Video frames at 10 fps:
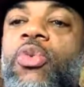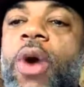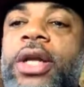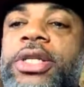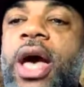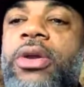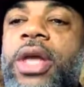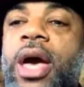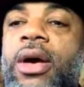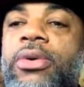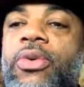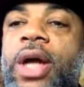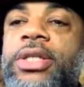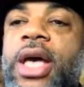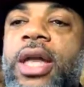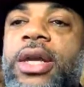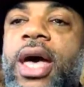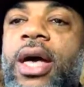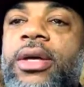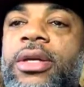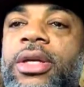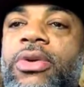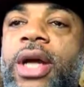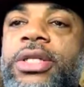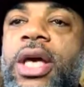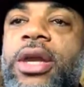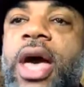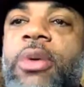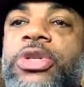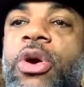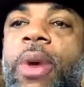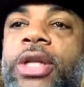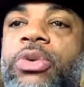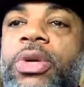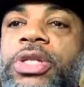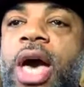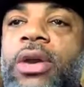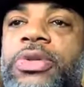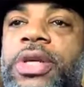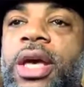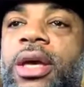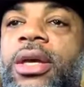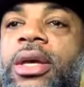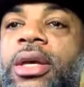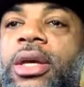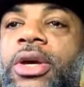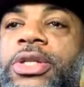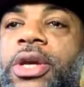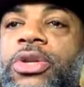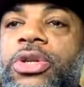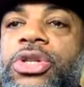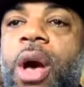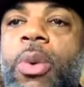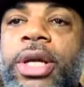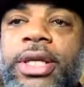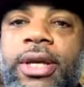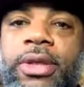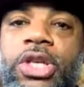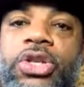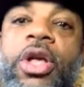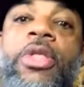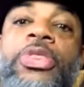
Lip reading: Watch out now. Watch out now. Let's go back to what Jono said. Yeah, he said, y'all want to get this.